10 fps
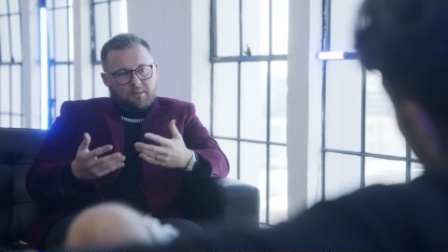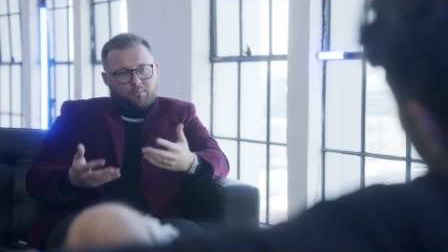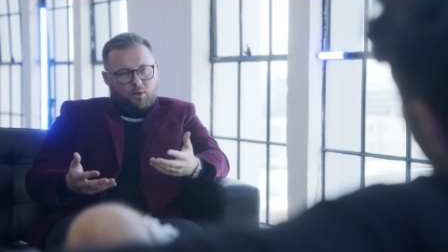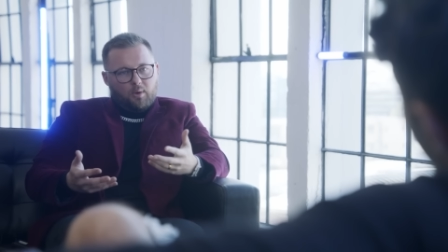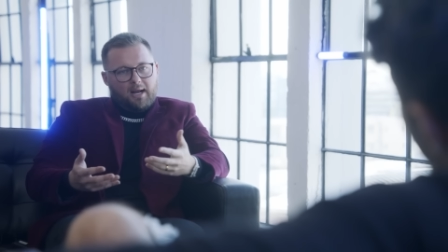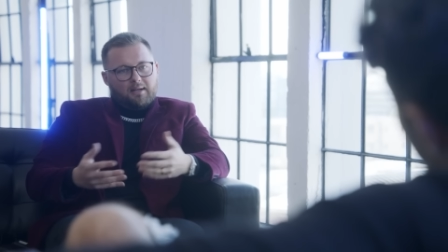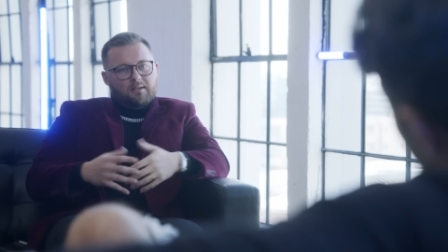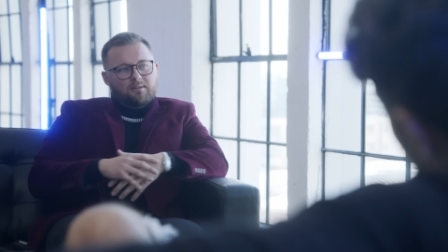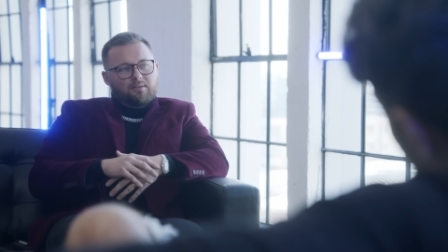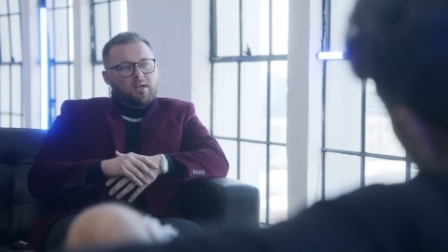be
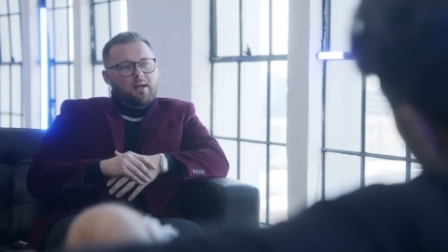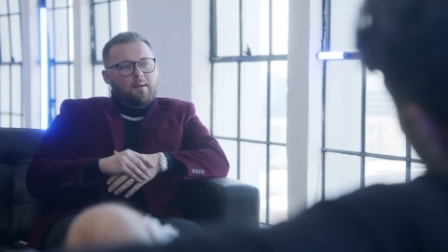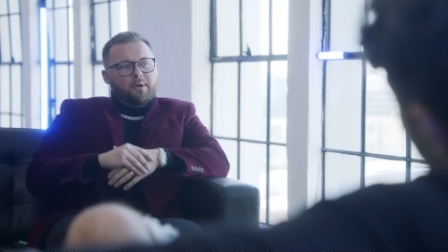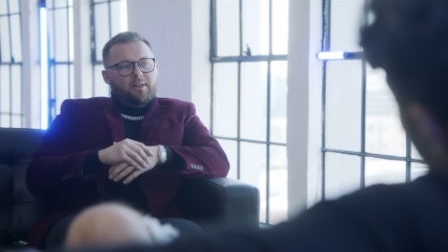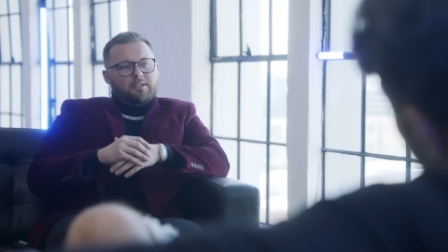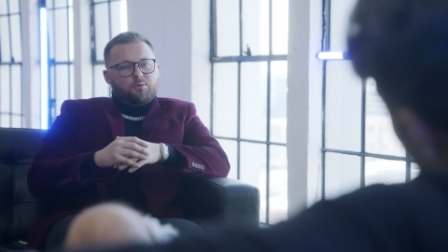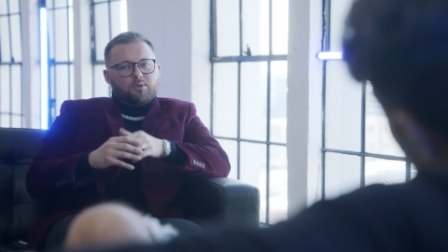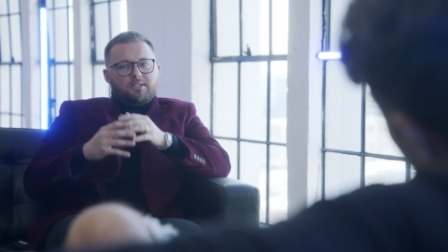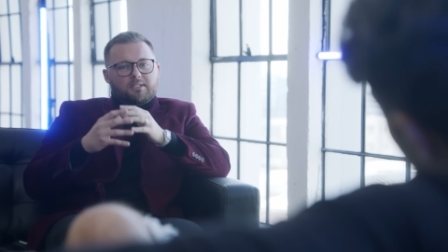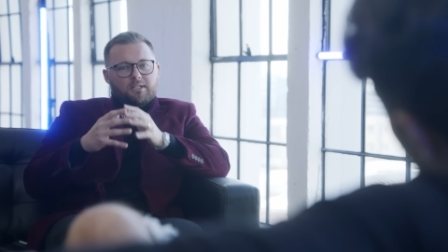proactive. But this
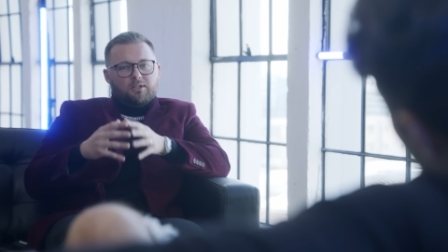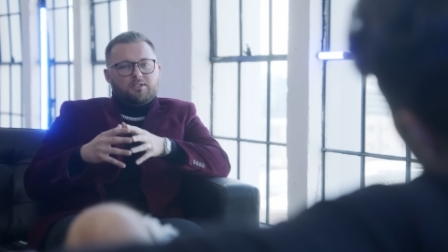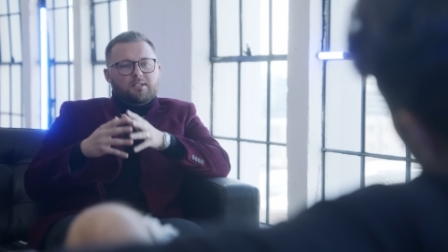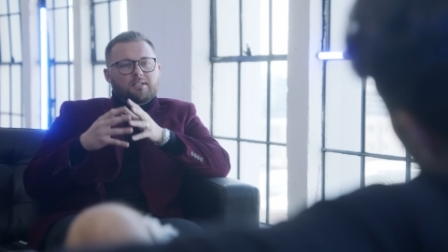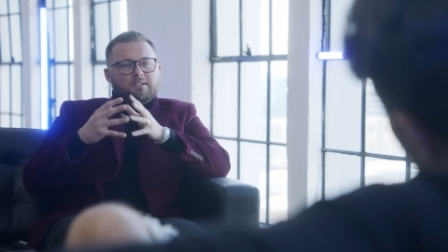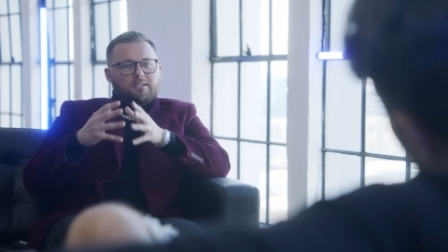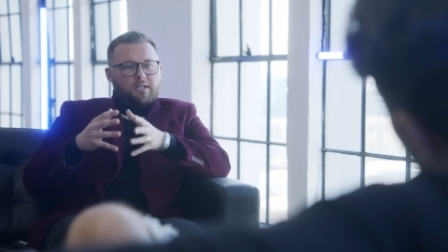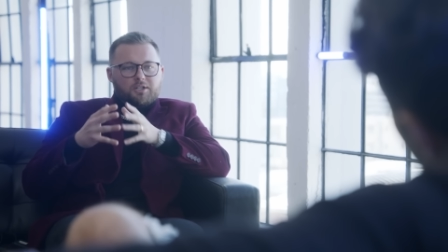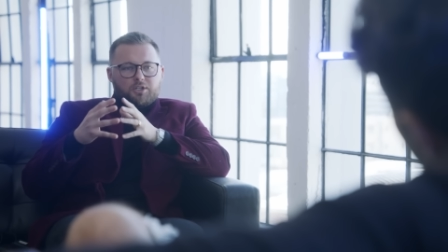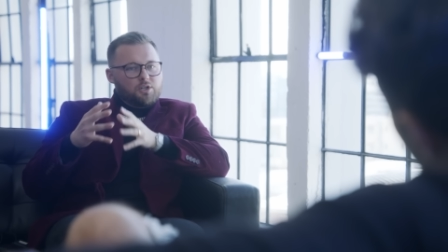was seriously
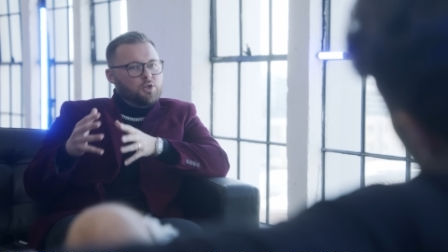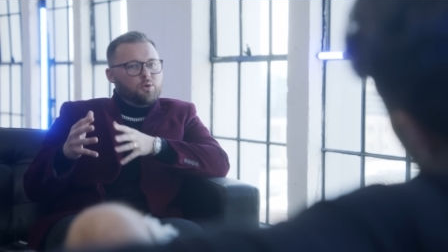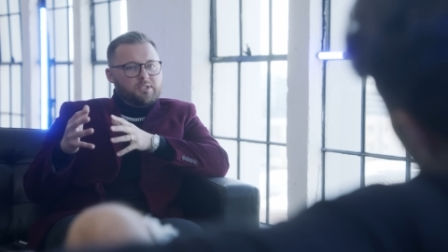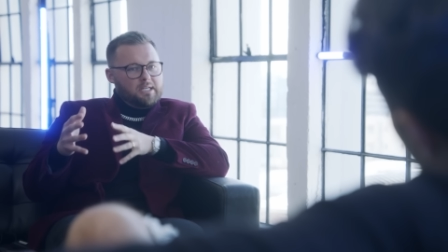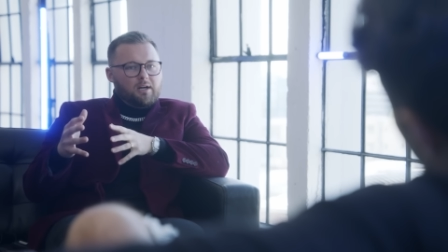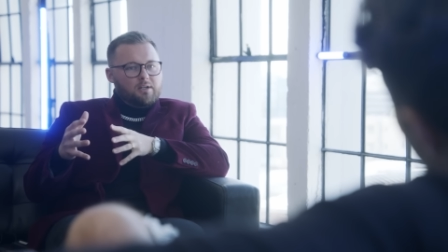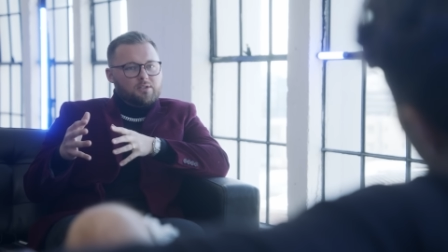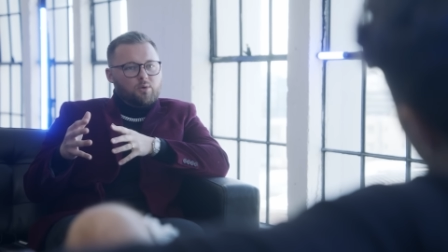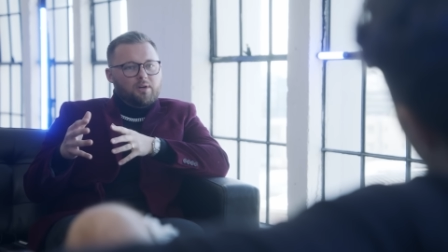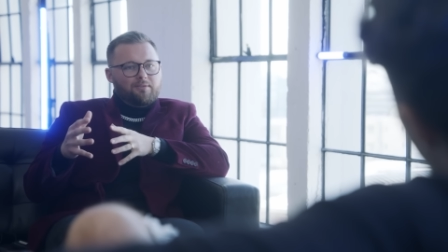such a new
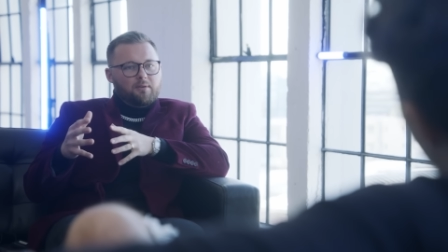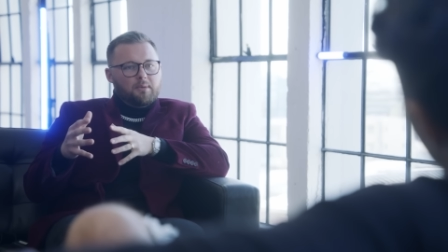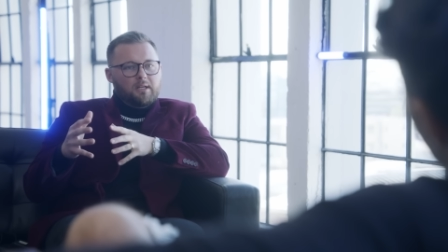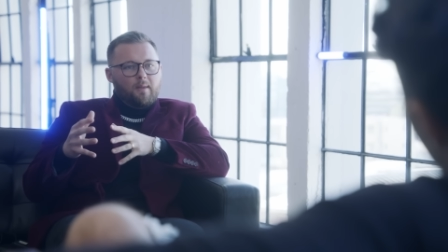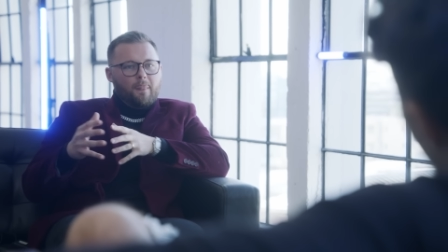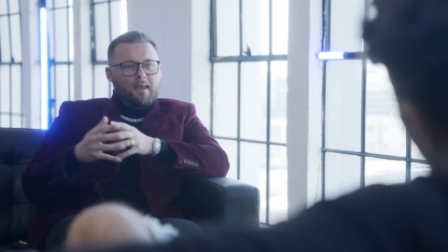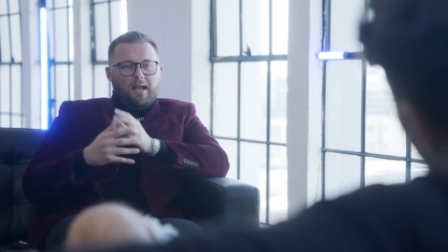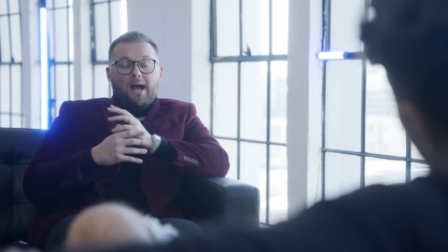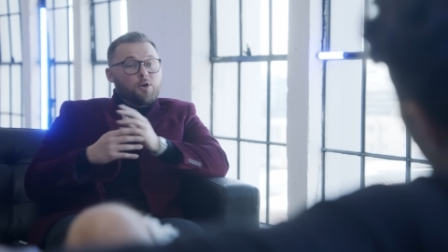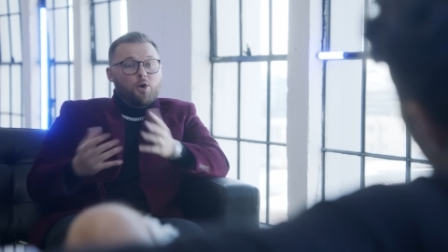territory for me.
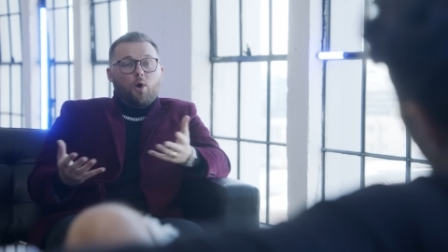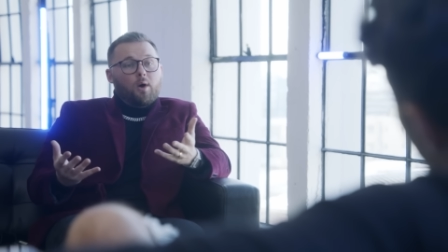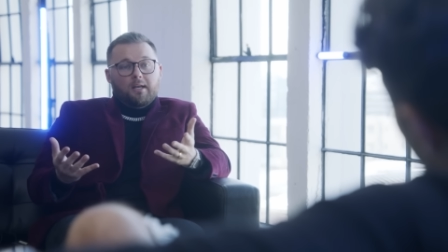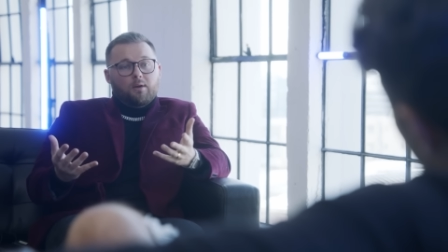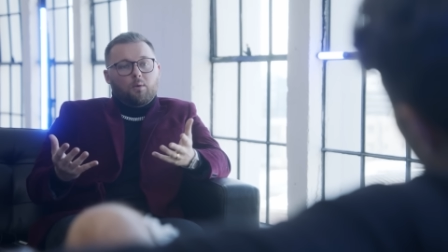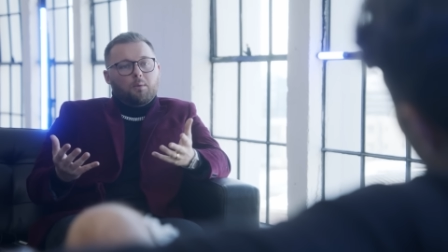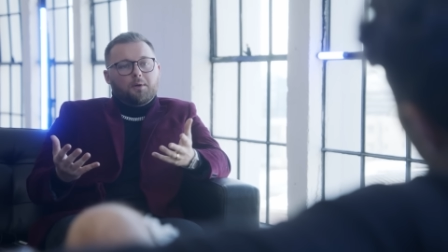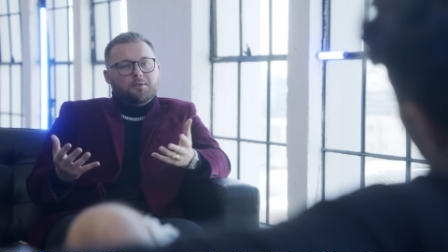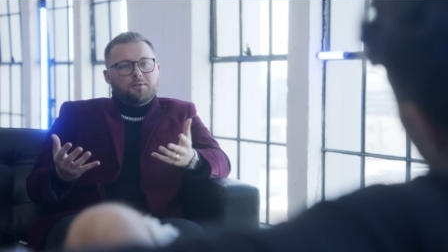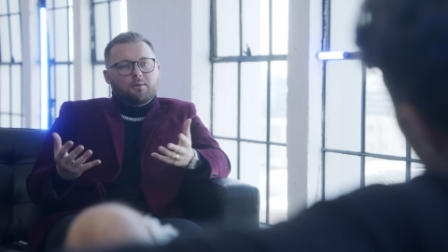I had no idea what we
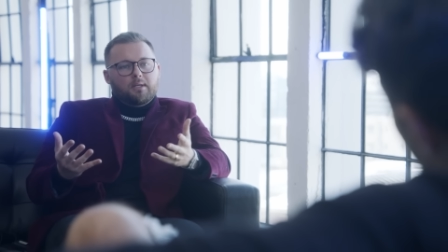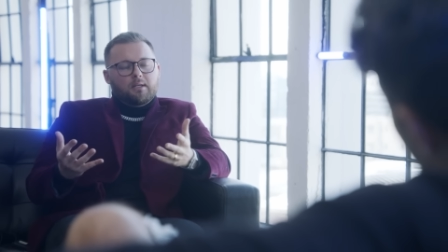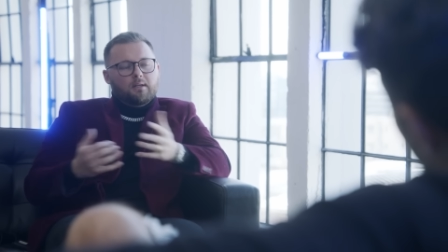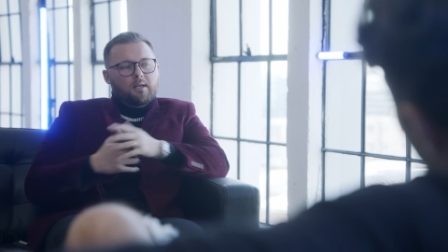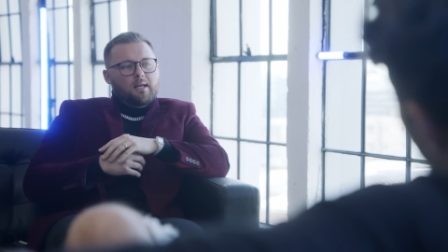were doing.